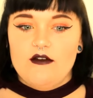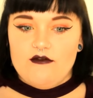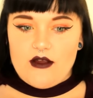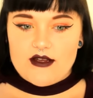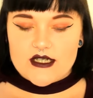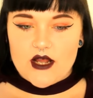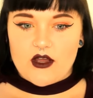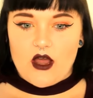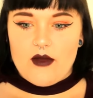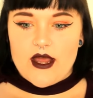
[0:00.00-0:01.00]
very slow
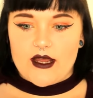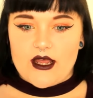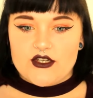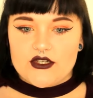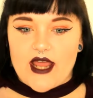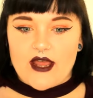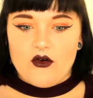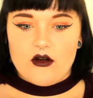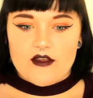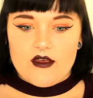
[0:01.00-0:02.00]
going. It's just getting
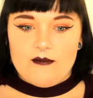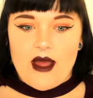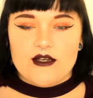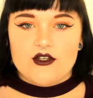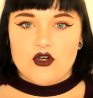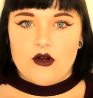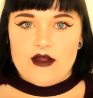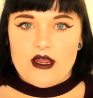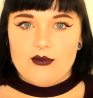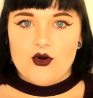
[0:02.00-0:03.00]
all of your
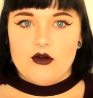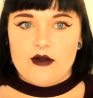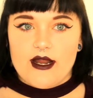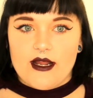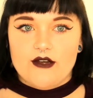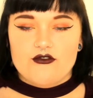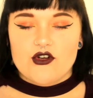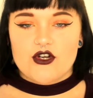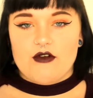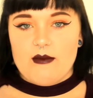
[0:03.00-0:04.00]
mandatory, boring,
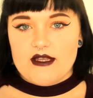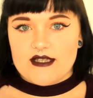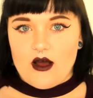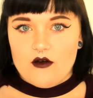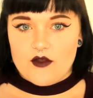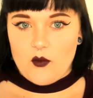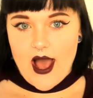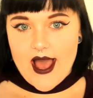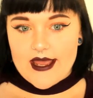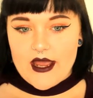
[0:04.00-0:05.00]
introductory bits out of the
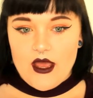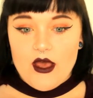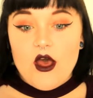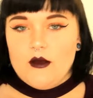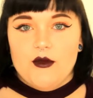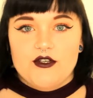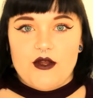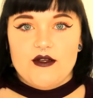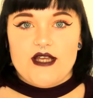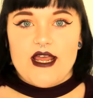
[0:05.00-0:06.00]
way. But
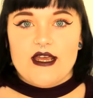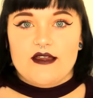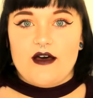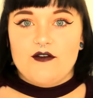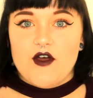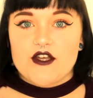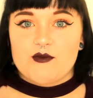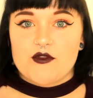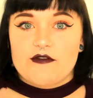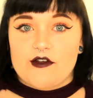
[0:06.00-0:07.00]
don't take that
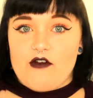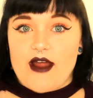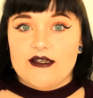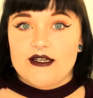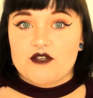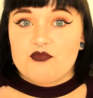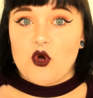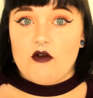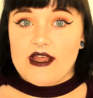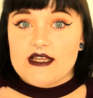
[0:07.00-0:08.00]
first month for granted. As
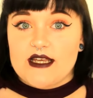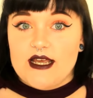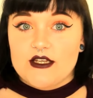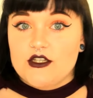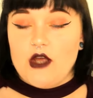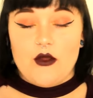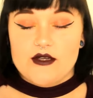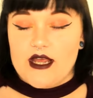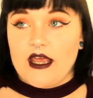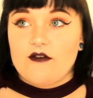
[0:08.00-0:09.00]
boring as it is, don't
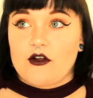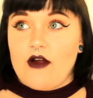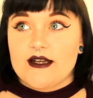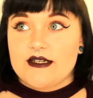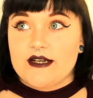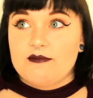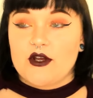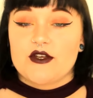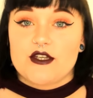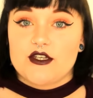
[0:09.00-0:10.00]
take it for granted,
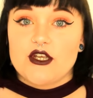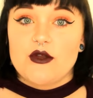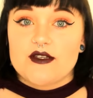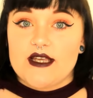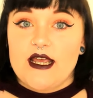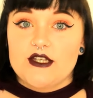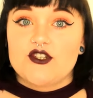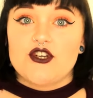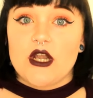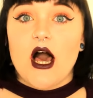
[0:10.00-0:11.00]
because as soon as it hits
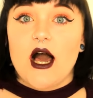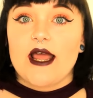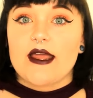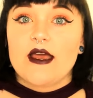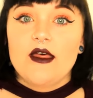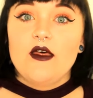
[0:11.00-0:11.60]
July,